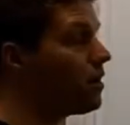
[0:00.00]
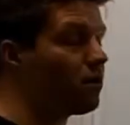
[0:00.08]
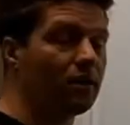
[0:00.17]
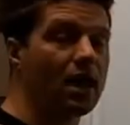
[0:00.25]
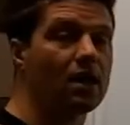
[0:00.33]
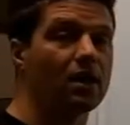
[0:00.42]

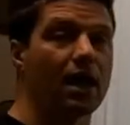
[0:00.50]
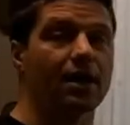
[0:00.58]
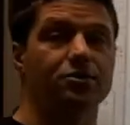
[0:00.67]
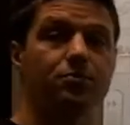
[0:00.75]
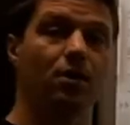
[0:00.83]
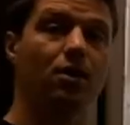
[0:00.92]
parallel
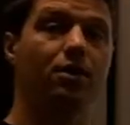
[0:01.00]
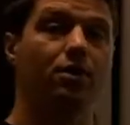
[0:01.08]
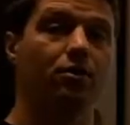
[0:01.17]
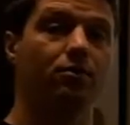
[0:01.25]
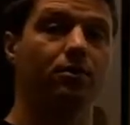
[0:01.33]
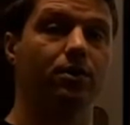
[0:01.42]
lines, we already
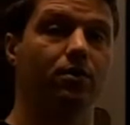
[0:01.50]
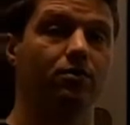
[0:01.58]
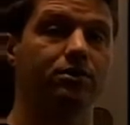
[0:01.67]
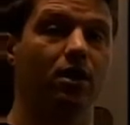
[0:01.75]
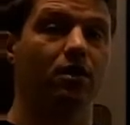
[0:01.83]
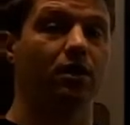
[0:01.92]
know what
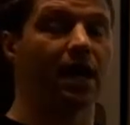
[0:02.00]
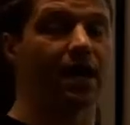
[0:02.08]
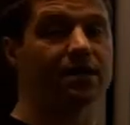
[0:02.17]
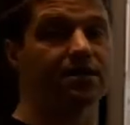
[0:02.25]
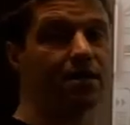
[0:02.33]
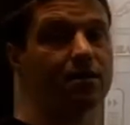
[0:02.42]
those are.
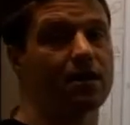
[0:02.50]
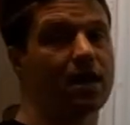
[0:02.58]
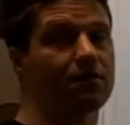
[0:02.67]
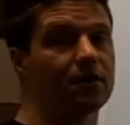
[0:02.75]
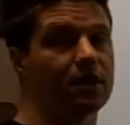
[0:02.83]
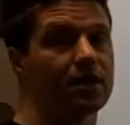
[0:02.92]
Lines that are
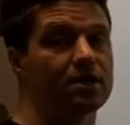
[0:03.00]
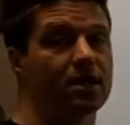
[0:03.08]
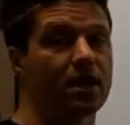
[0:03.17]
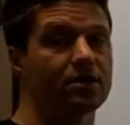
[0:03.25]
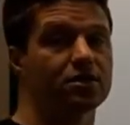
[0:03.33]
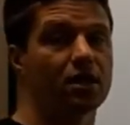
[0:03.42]
never going to
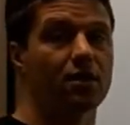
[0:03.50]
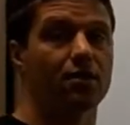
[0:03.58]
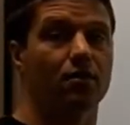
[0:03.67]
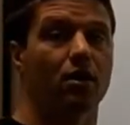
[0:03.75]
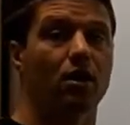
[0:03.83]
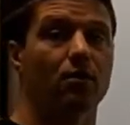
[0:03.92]
touch.
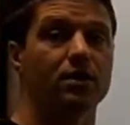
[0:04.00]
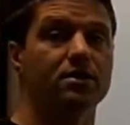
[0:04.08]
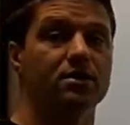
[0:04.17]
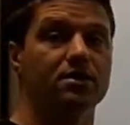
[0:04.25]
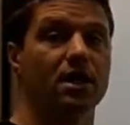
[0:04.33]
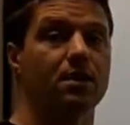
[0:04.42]
They're always
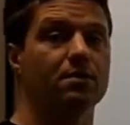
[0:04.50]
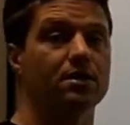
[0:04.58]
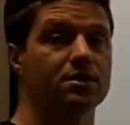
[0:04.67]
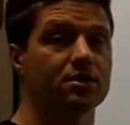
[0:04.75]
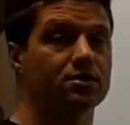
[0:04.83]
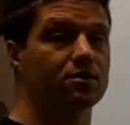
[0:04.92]
the same
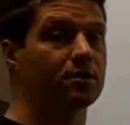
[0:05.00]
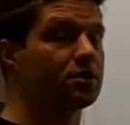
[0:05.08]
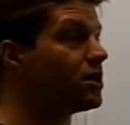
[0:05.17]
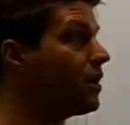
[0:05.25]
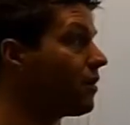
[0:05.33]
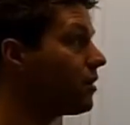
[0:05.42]
distance from
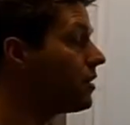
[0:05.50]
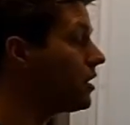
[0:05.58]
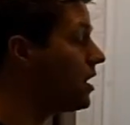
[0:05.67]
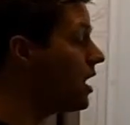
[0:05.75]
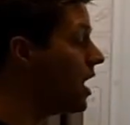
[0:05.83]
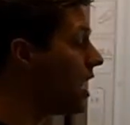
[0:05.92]
each other.
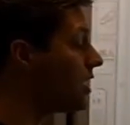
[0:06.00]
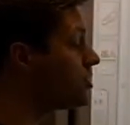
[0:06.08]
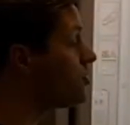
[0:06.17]
A